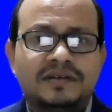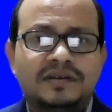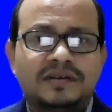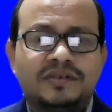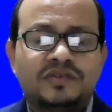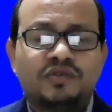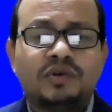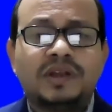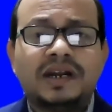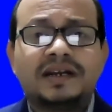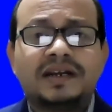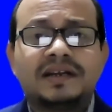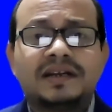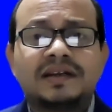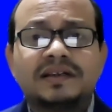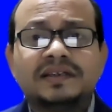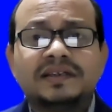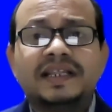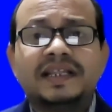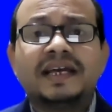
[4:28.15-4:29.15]
so that
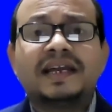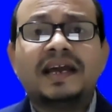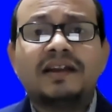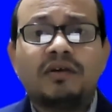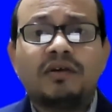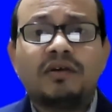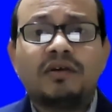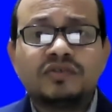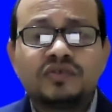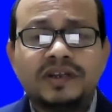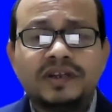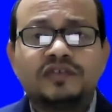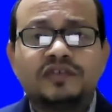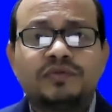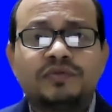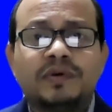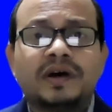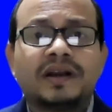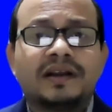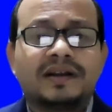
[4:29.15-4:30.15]
they can also
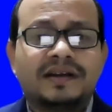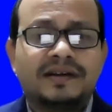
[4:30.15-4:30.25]
inspire.